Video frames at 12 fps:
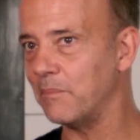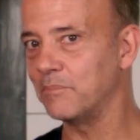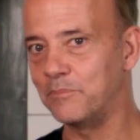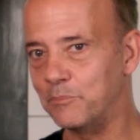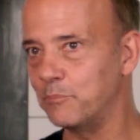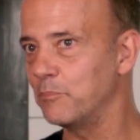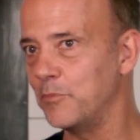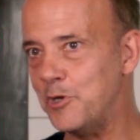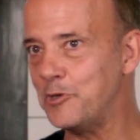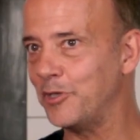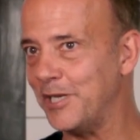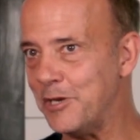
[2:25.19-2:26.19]
I'm
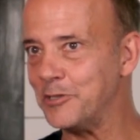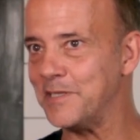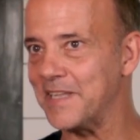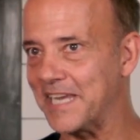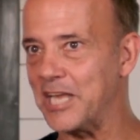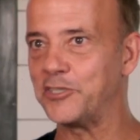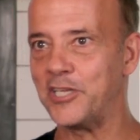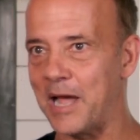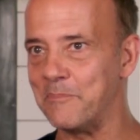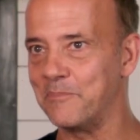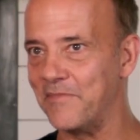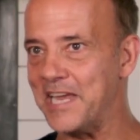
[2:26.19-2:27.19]
usually using the kitchen
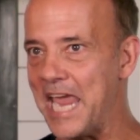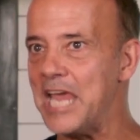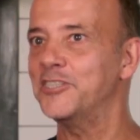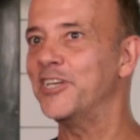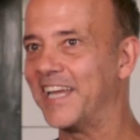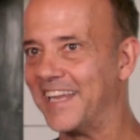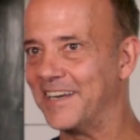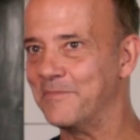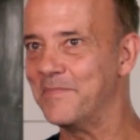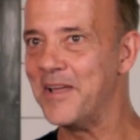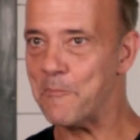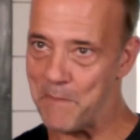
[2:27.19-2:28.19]
I'm vacationing in
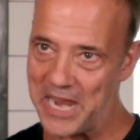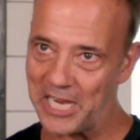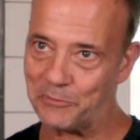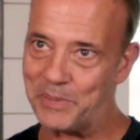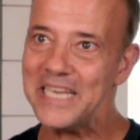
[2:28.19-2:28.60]
and making